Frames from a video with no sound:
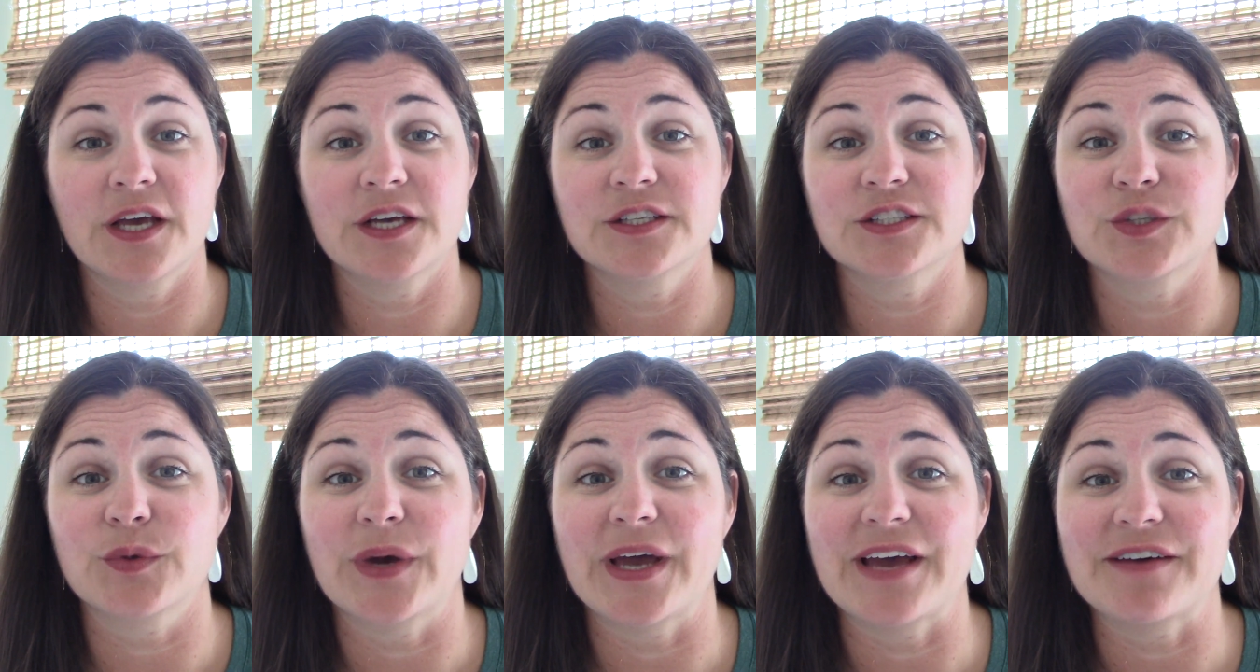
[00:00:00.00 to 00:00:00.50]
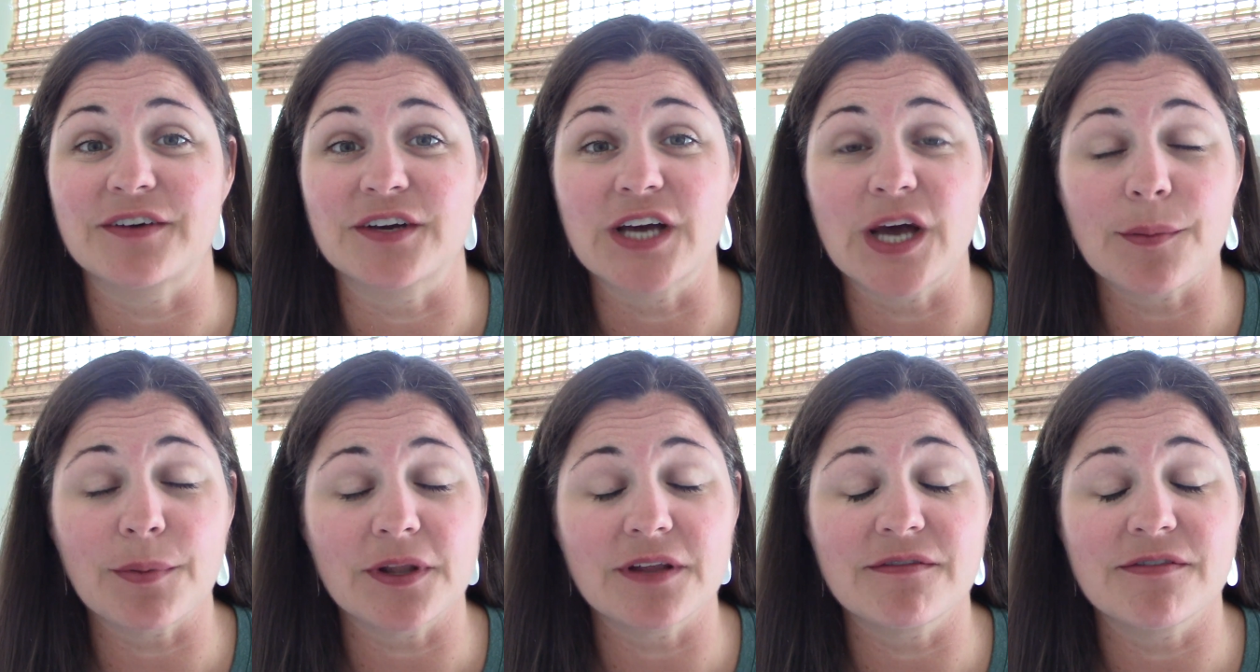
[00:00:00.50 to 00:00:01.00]
So I have a
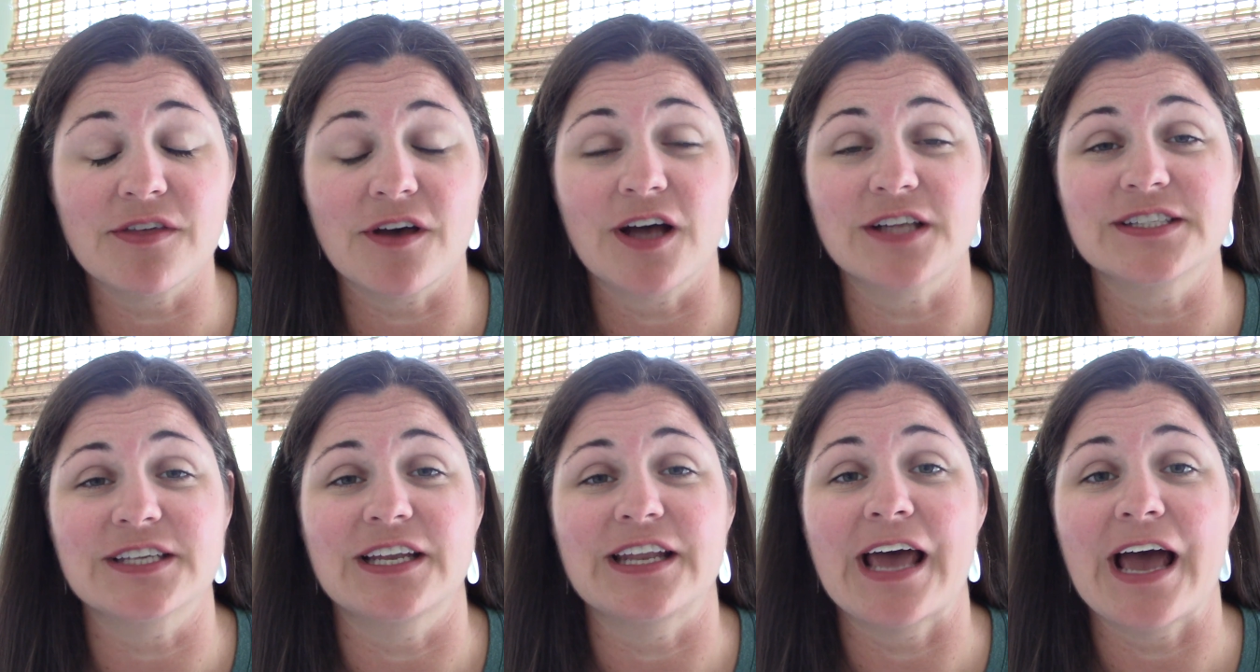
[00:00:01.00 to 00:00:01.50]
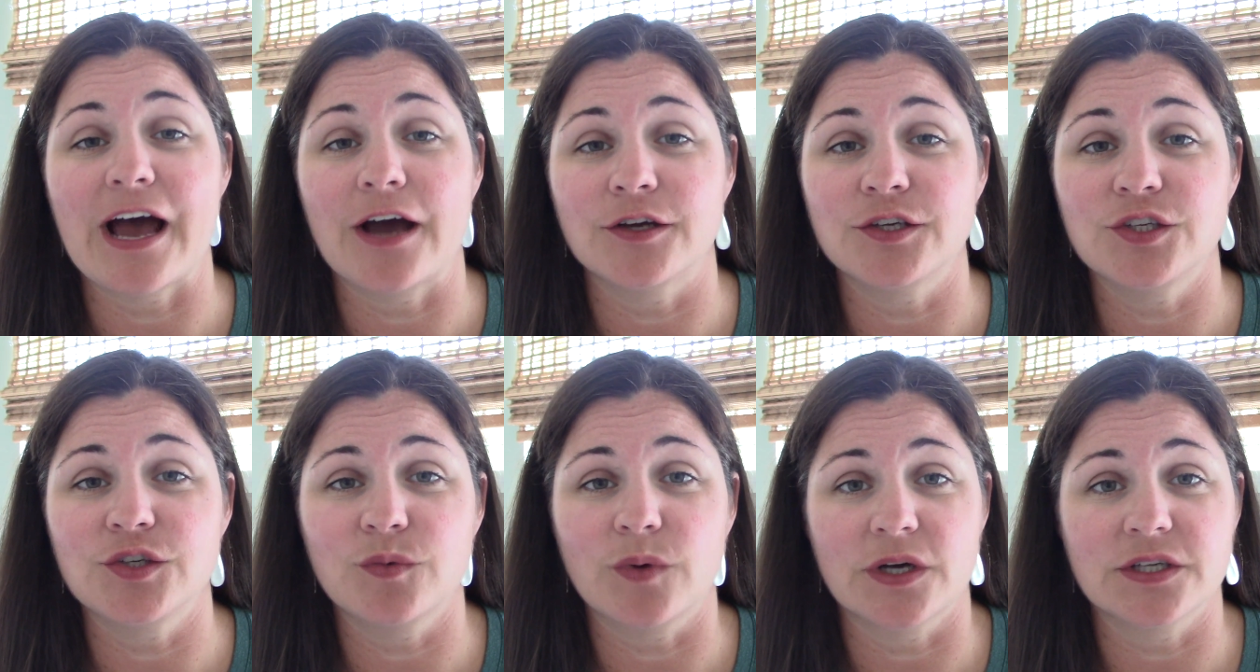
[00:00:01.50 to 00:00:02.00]
couple of thoughts on how
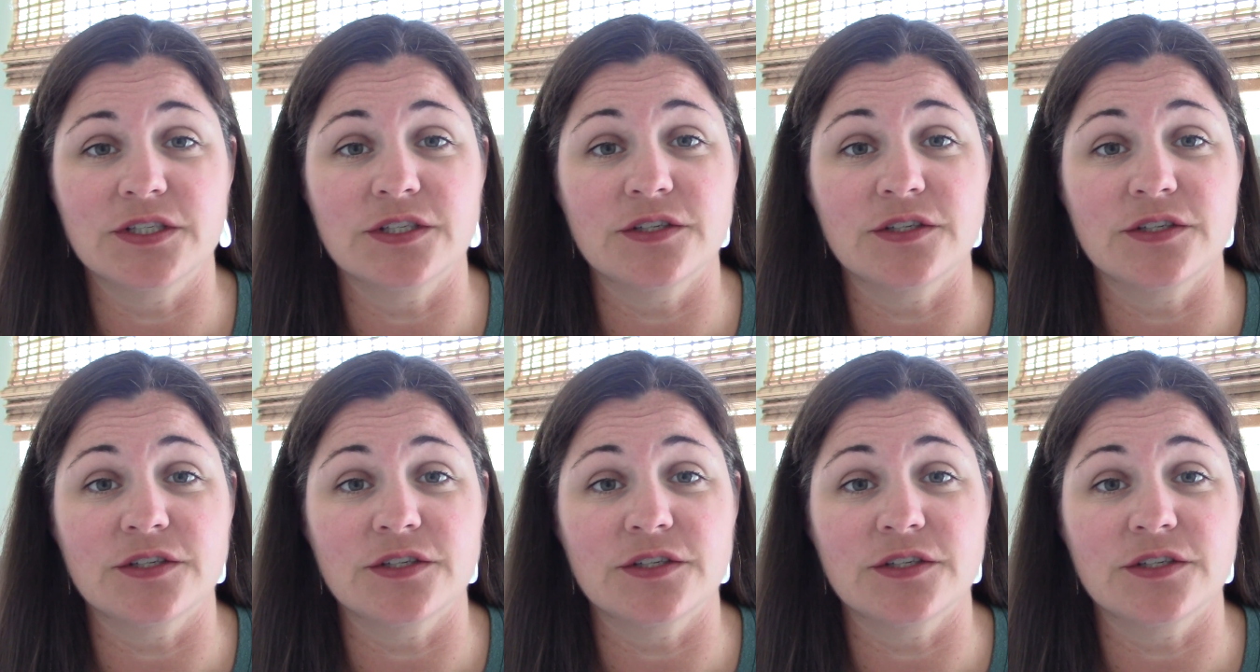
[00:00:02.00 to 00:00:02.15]
you want to